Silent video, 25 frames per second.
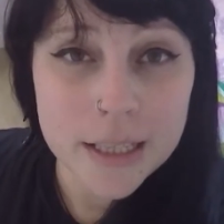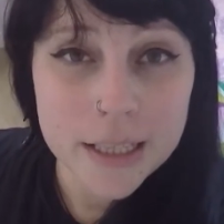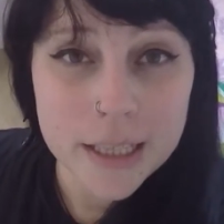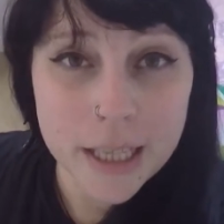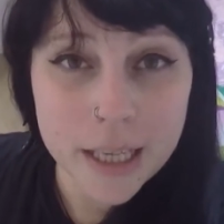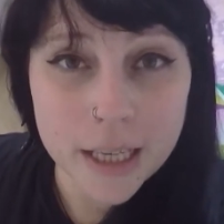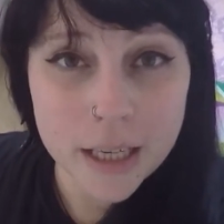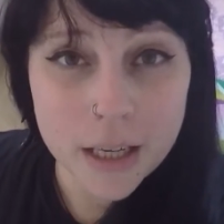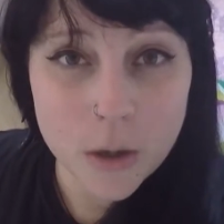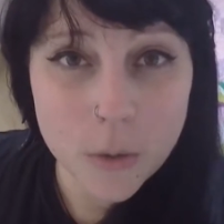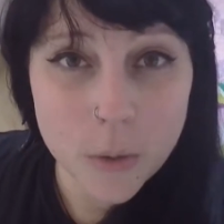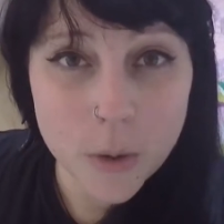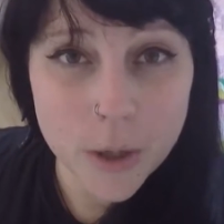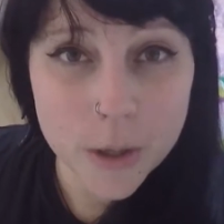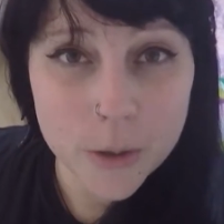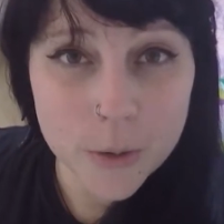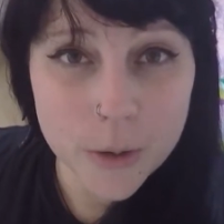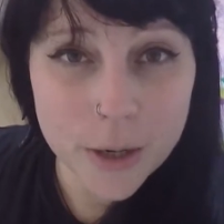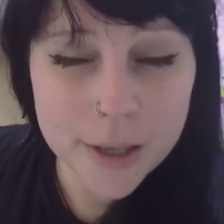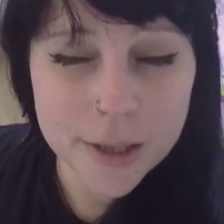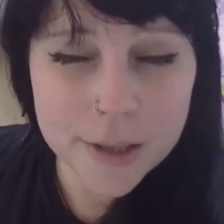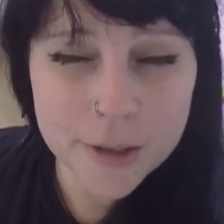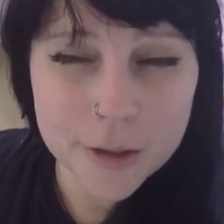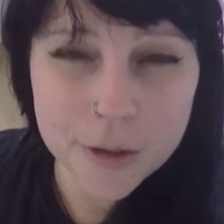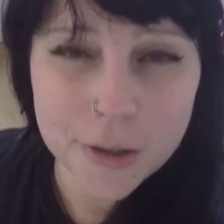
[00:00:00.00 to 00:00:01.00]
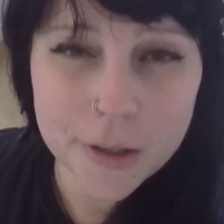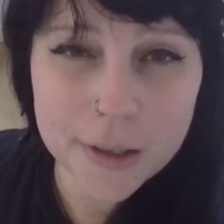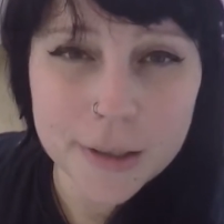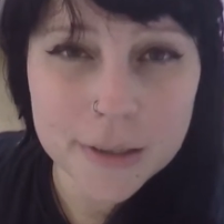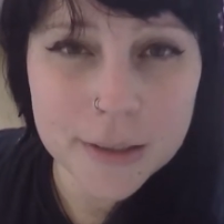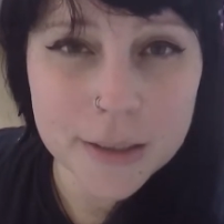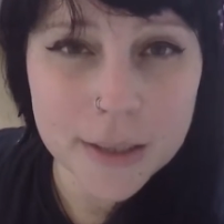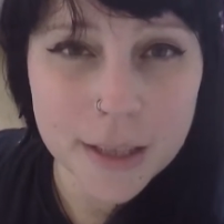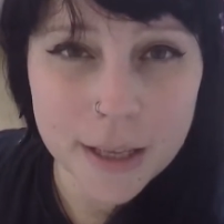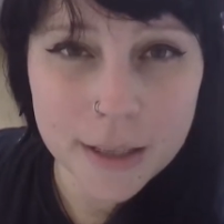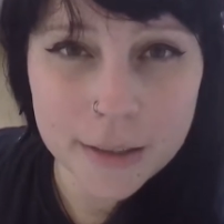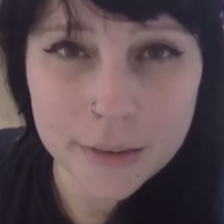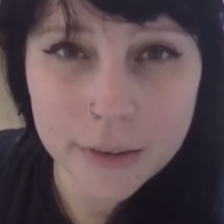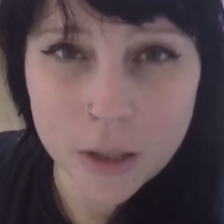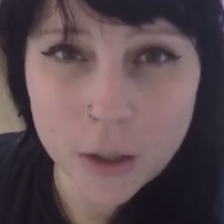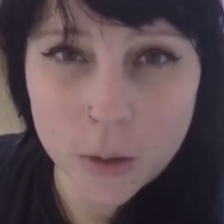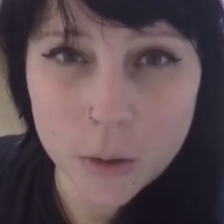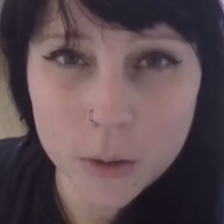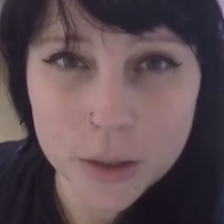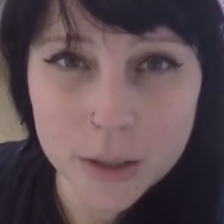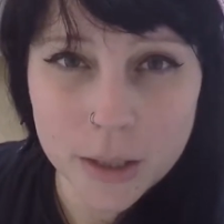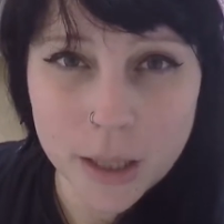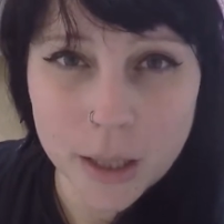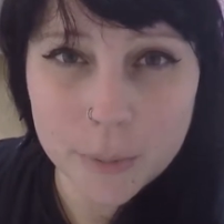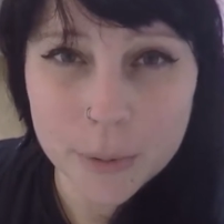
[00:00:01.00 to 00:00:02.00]
takeaway restaurants, and
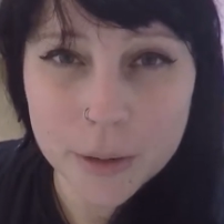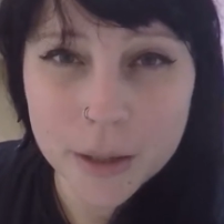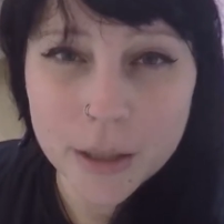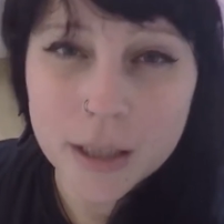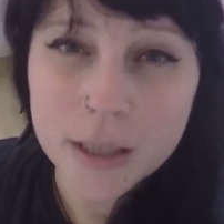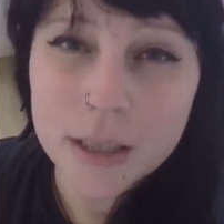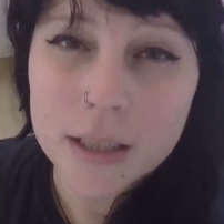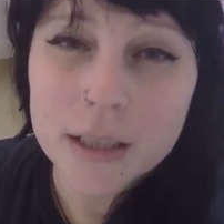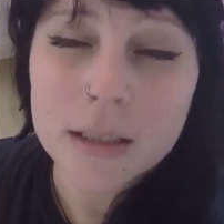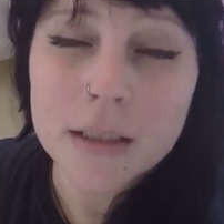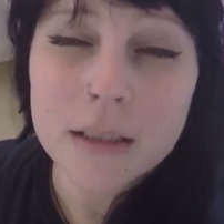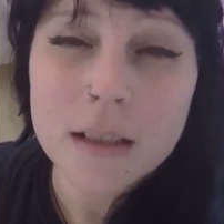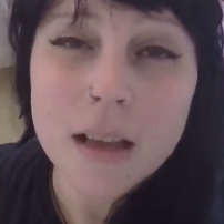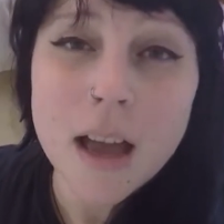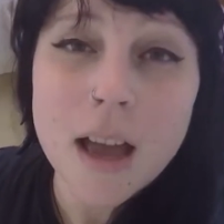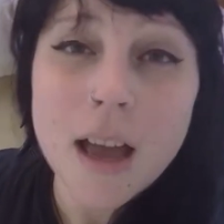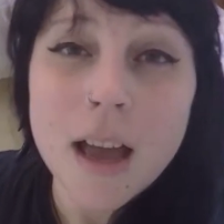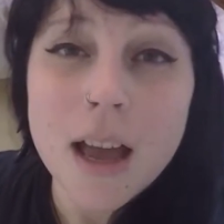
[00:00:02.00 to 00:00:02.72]
those type things.